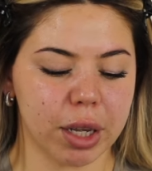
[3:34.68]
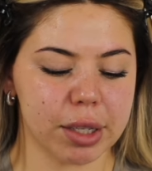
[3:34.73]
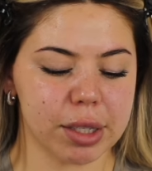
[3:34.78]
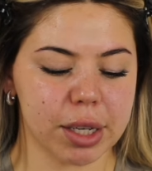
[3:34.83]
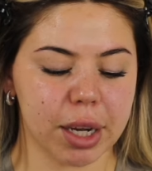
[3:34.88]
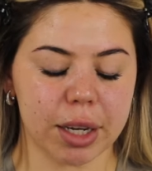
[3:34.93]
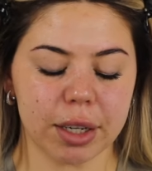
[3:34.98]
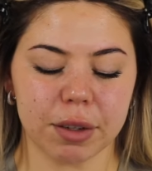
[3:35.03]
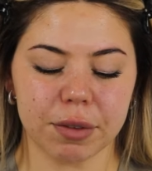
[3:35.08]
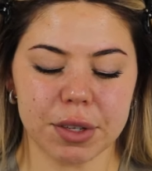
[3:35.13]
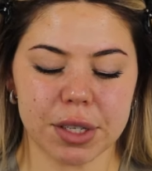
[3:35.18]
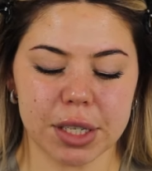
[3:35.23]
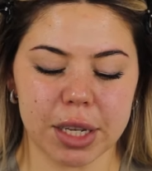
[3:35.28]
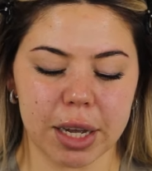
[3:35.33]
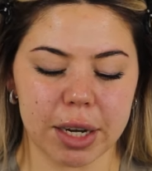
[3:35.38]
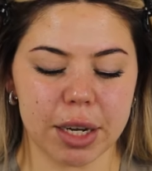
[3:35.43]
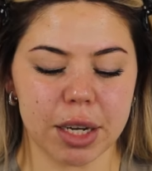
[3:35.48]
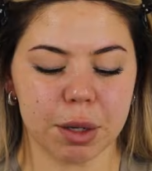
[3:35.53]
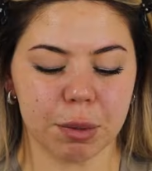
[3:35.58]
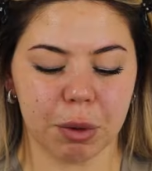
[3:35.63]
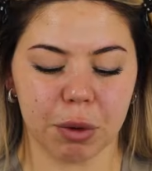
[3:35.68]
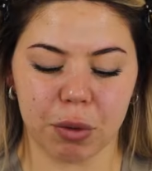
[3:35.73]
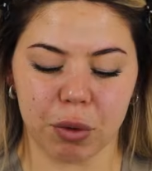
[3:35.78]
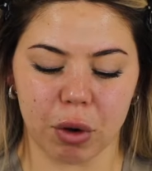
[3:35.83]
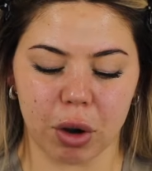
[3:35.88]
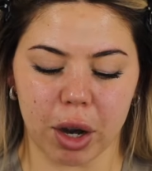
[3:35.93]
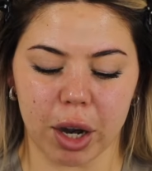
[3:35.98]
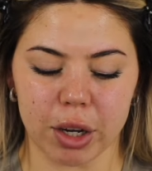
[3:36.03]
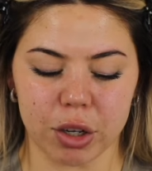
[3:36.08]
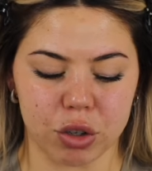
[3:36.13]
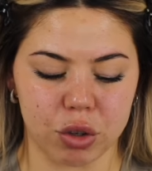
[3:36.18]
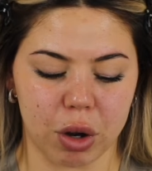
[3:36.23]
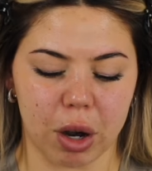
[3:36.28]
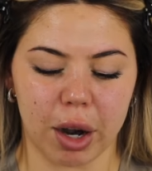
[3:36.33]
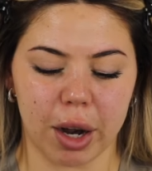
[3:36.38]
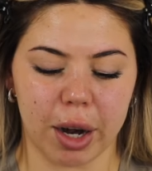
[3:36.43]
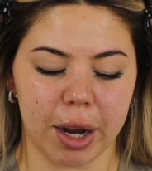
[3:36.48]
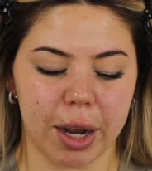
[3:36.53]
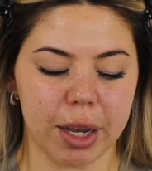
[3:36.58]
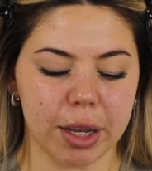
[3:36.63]
that's kind of setting before I
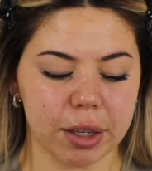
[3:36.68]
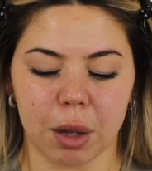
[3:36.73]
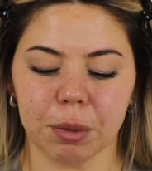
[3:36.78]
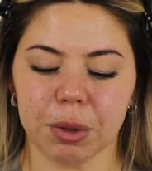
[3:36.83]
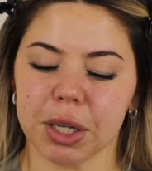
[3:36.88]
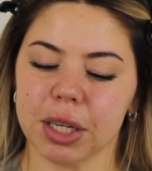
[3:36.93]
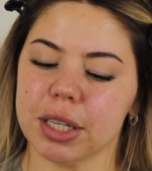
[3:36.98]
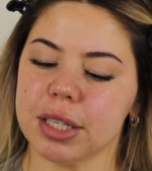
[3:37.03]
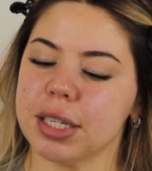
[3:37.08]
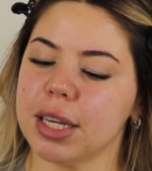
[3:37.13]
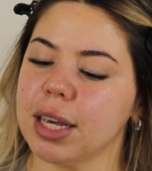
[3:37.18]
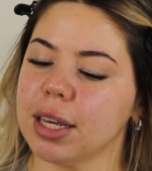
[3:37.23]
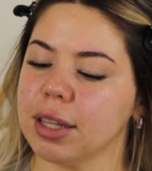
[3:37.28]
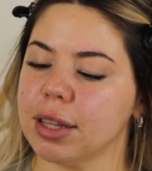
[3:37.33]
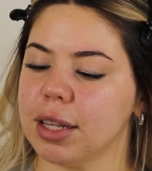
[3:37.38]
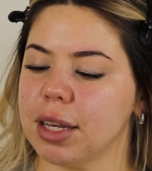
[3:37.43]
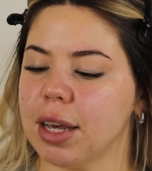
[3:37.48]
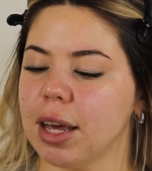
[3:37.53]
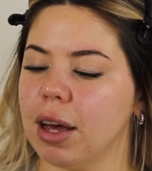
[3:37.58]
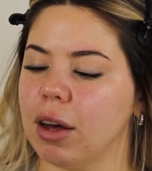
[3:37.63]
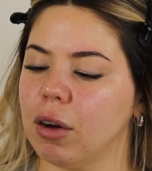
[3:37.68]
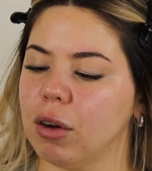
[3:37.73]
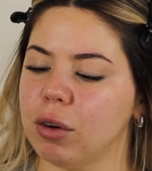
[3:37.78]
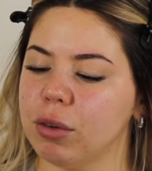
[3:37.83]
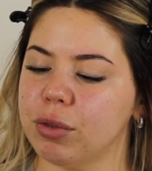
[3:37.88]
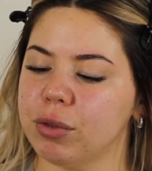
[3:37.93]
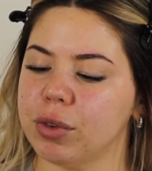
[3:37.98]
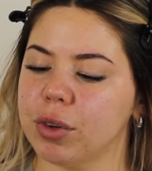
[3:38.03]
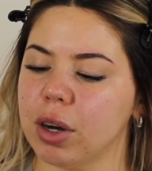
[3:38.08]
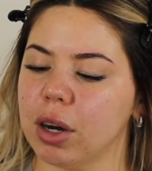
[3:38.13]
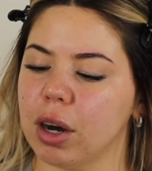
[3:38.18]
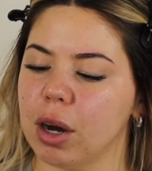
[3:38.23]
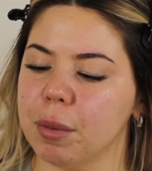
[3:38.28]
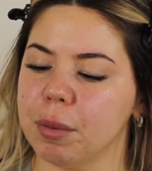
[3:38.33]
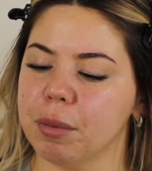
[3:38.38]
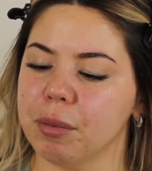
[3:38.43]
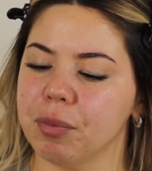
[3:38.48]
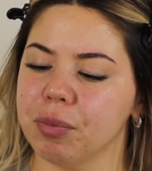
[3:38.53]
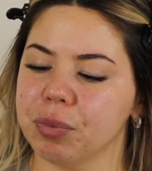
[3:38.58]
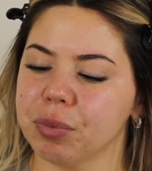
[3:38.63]
dry, I'm gonna take the e.l.f.
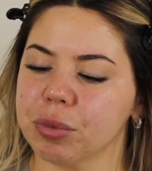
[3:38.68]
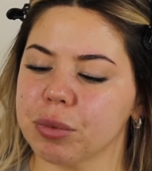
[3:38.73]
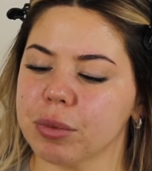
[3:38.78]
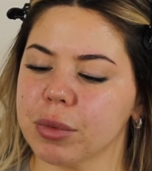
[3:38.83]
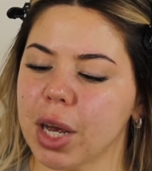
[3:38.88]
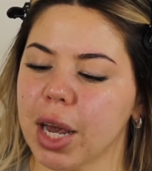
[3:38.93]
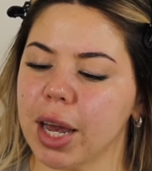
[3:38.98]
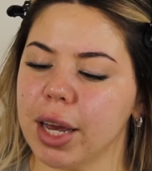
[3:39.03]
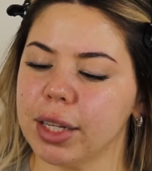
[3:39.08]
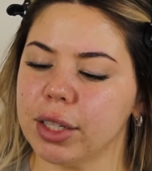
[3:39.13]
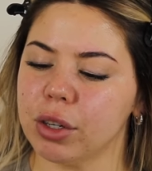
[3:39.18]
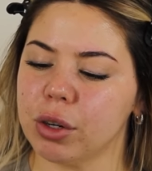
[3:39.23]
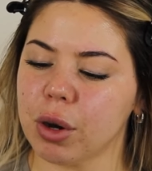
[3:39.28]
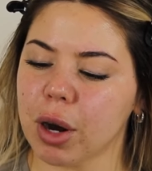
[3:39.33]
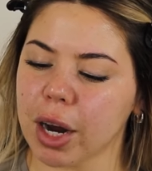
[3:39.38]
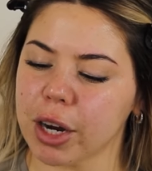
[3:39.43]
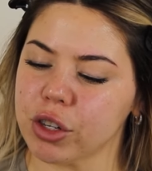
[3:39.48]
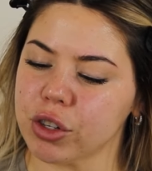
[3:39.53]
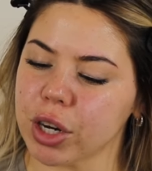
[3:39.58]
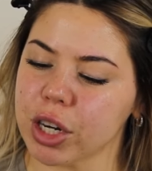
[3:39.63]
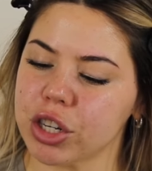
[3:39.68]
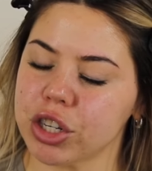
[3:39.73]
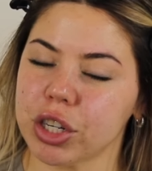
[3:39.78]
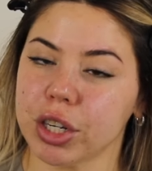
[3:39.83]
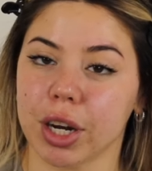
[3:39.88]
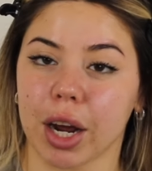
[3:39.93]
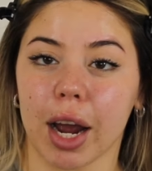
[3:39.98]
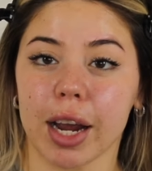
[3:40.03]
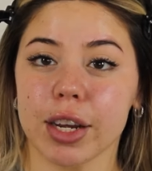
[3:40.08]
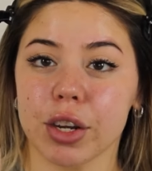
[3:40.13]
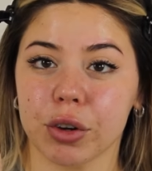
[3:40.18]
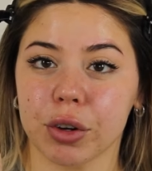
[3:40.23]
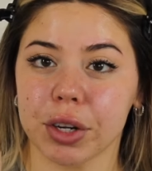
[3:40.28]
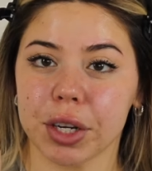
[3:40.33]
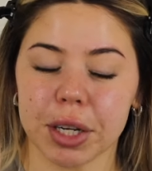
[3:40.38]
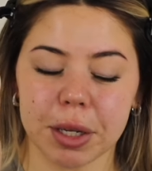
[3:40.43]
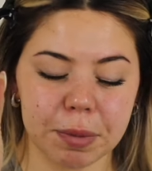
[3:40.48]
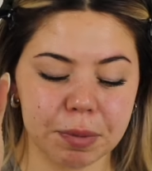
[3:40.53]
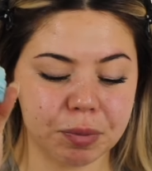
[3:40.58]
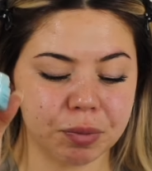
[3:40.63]
Halo Hydration Eye
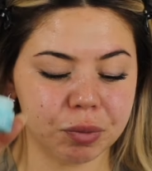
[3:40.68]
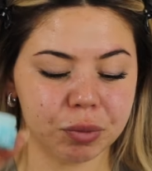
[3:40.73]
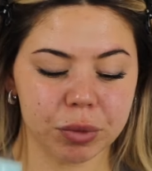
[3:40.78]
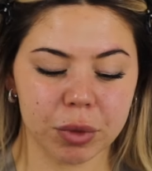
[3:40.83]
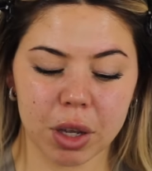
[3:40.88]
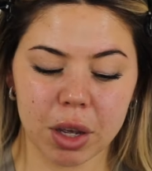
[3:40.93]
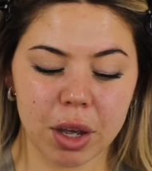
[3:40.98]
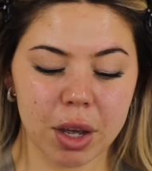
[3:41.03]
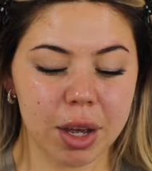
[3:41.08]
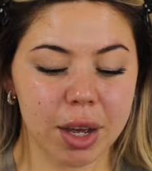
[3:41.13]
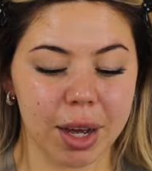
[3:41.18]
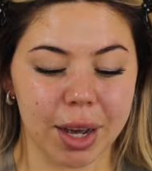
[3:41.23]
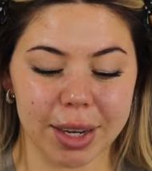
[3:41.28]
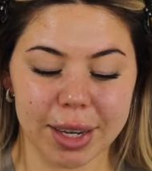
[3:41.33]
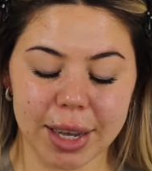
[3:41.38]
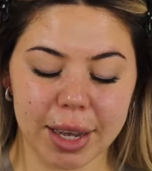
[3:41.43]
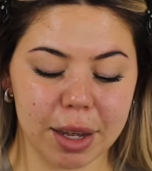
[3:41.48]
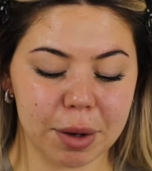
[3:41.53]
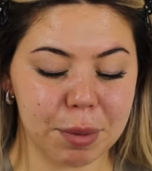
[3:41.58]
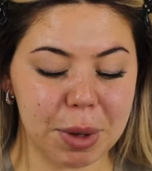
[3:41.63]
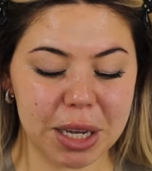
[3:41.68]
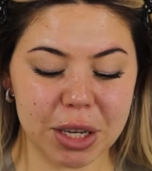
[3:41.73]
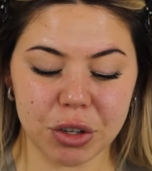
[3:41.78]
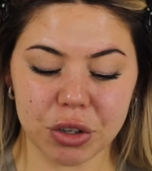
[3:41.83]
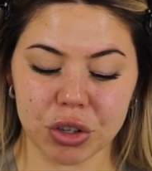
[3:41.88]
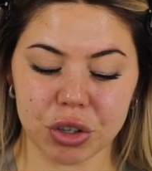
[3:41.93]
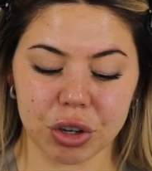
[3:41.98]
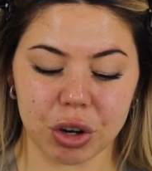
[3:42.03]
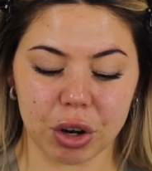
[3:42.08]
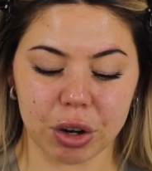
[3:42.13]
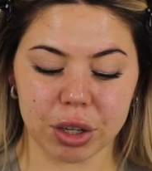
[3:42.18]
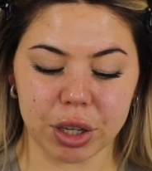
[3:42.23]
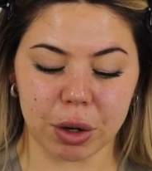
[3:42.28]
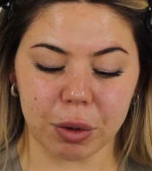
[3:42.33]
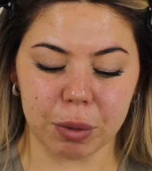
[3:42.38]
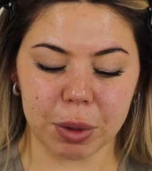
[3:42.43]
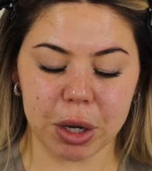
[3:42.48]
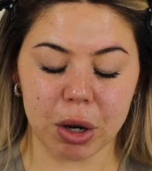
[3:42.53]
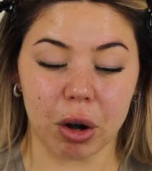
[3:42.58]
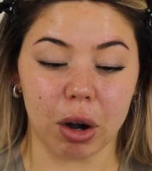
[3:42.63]
Cream. Again, making sure that
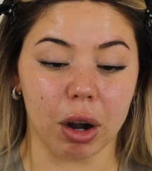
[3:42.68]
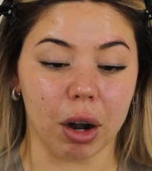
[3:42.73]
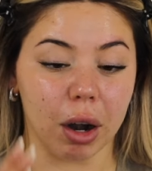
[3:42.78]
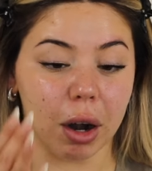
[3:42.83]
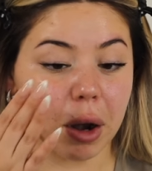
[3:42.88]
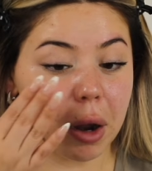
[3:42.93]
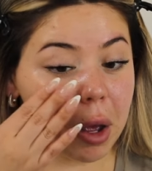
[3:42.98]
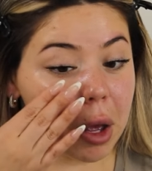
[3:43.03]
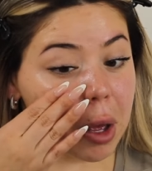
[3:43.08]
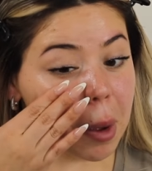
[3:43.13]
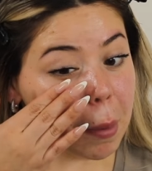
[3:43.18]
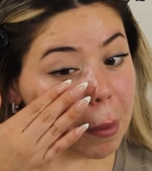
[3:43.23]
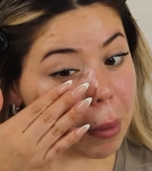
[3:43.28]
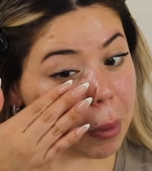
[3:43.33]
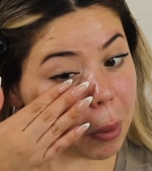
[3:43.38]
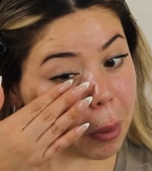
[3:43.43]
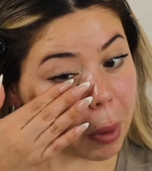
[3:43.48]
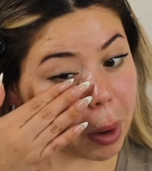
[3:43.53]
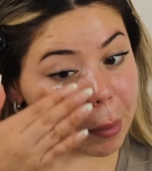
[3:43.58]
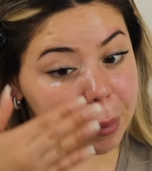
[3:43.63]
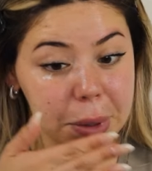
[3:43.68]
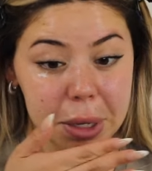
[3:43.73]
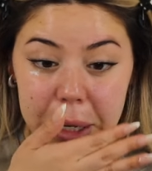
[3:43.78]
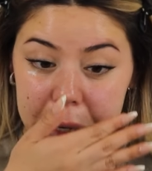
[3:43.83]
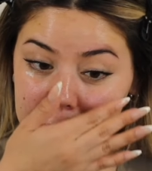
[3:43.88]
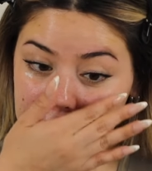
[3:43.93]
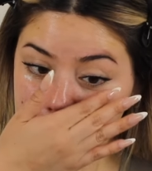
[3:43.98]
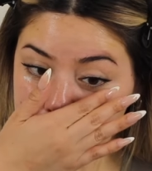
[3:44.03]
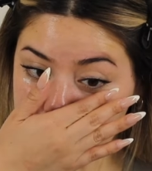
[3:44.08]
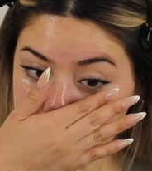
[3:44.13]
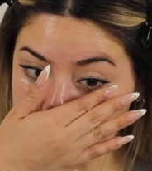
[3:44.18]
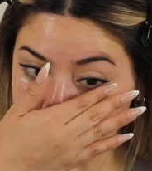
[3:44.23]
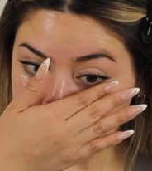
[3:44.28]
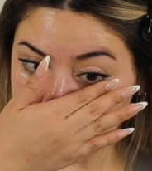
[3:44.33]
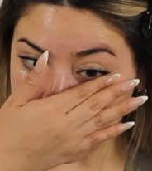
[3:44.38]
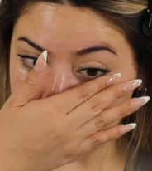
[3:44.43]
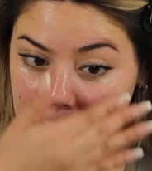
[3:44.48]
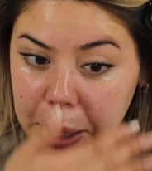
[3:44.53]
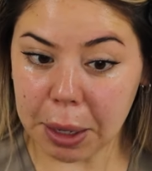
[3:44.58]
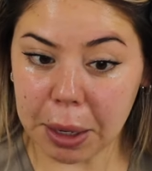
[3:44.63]
we are prepping the
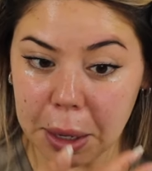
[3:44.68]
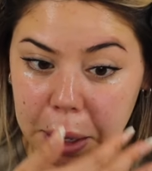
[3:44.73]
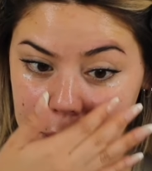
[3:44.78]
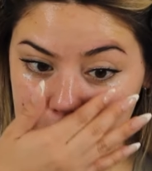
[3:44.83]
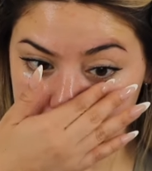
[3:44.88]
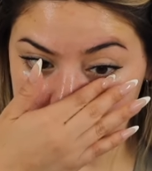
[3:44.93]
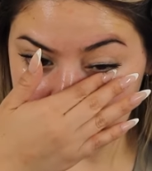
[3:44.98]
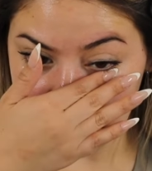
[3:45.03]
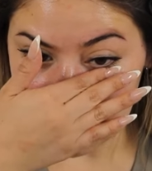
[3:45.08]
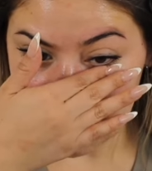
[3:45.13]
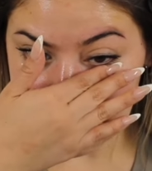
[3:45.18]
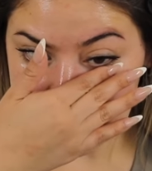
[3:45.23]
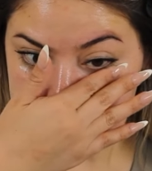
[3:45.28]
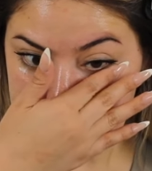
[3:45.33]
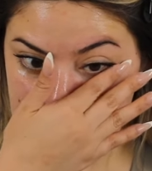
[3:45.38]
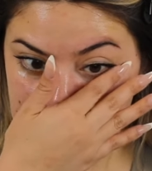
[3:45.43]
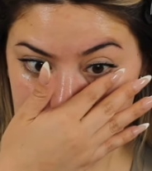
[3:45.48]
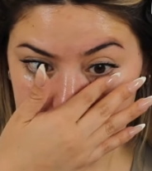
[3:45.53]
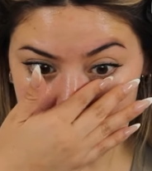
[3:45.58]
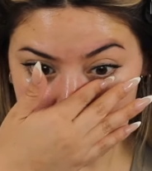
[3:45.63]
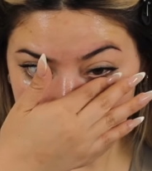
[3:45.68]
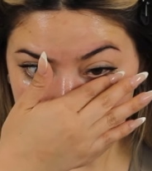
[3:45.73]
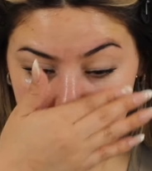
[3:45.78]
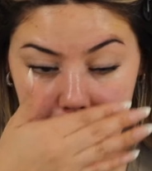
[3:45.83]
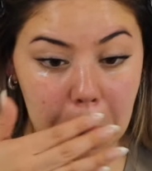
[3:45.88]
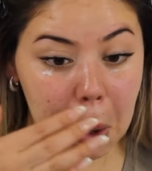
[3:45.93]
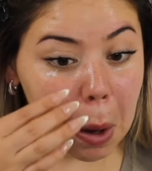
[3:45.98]
heck out of our skin,